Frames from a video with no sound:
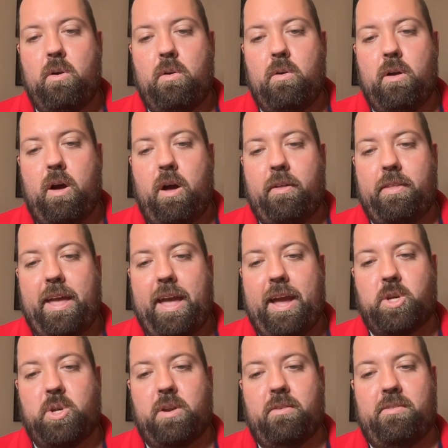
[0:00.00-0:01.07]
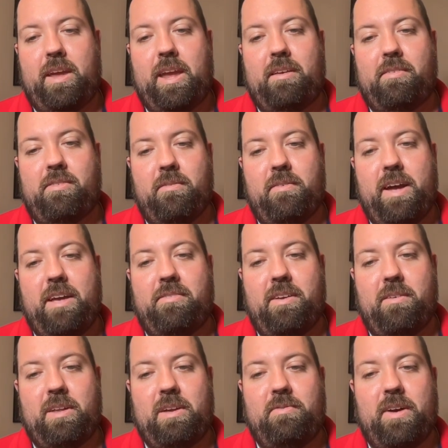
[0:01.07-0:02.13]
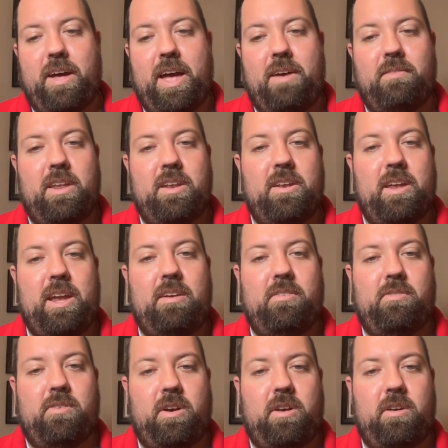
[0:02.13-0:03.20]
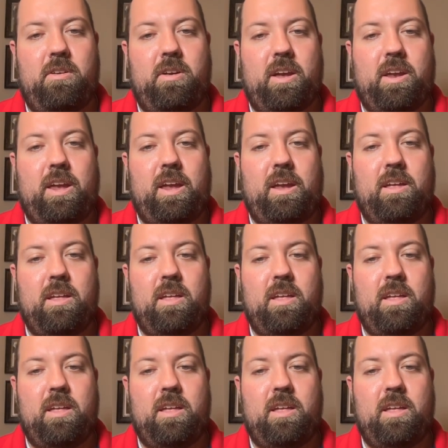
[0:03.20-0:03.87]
all the action is east of I-75 and into eastern Kentucky,